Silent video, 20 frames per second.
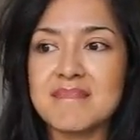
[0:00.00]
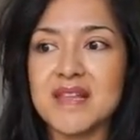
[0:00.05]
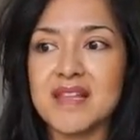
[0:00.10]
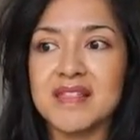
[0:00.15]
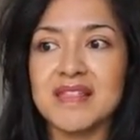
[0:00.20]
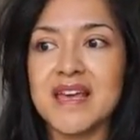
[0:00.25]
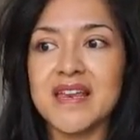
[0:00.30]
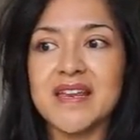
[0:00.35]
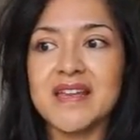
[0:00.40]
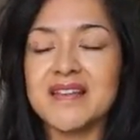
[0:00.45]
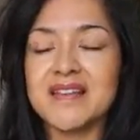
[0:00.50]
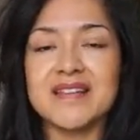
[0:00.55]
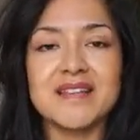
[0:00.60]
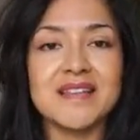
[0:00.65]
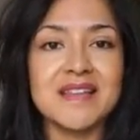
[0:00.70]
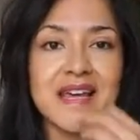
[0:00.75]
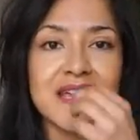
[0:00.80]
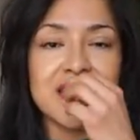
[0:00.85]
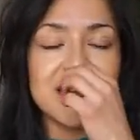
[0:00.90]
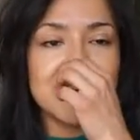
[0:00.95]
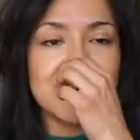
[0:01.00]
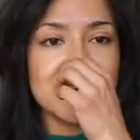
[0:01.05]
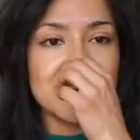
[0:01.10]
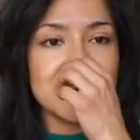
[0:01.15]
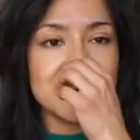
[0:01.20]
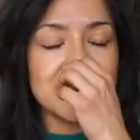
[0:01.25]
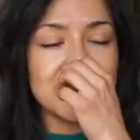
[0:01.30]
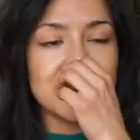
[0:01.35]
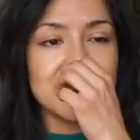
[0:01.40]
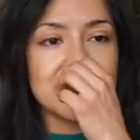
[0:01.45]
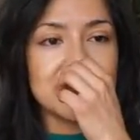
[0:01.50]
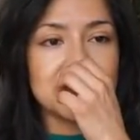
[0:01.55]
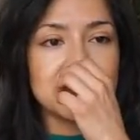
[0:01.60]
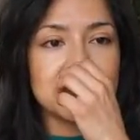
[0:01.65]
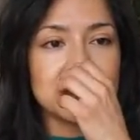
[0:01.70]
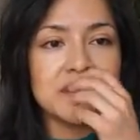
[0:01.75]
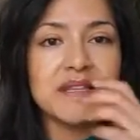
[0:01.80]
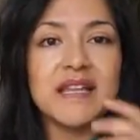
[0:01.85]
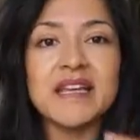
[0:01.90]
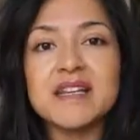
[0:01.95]
let it
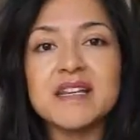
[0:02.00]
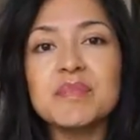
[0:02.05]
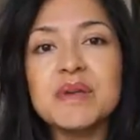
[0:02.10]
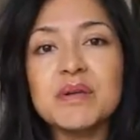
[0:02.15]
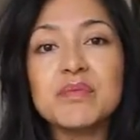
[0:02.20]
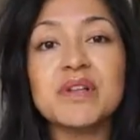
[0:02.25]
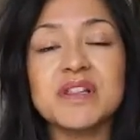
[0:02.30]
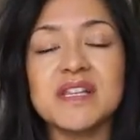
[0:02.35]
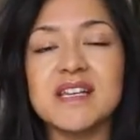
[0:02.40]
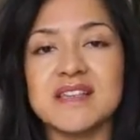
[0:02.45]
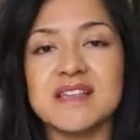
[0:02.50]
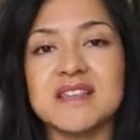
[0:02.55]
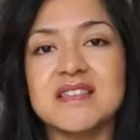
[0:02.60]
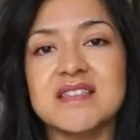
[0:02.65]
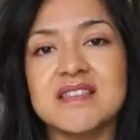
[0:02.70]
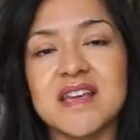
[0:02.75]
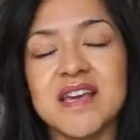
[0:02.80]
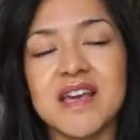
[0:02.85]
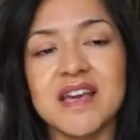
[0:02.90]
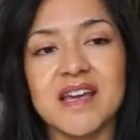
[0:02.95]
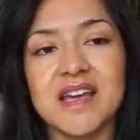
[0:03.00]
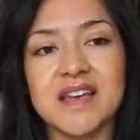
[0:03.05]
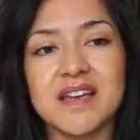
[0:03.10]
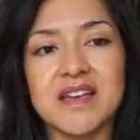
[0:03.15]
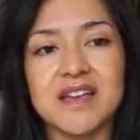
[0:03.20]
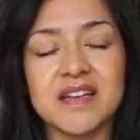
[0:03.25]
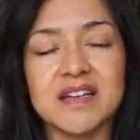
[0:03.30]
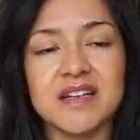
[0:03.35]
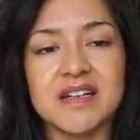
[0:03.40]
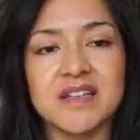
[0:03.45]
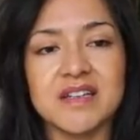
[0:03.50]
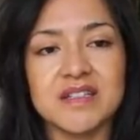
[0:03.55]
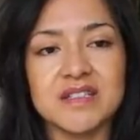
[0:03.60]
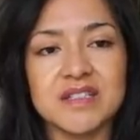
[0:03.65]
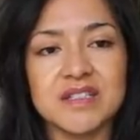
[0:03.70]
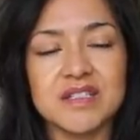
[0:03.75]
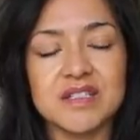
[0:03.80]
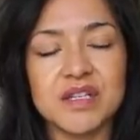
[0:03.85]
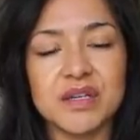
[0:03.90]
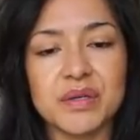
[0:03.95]
be released. And
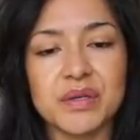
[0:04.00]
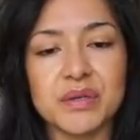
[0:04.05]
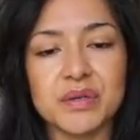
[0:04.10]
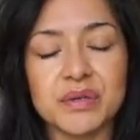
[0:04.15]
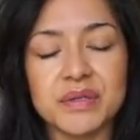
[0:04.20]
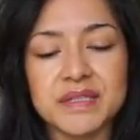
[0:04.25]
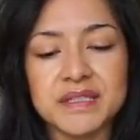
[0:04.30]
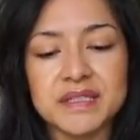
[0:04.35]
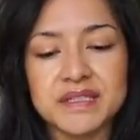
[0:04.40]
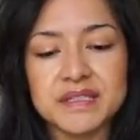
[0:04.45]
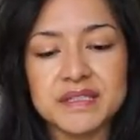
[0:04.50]
so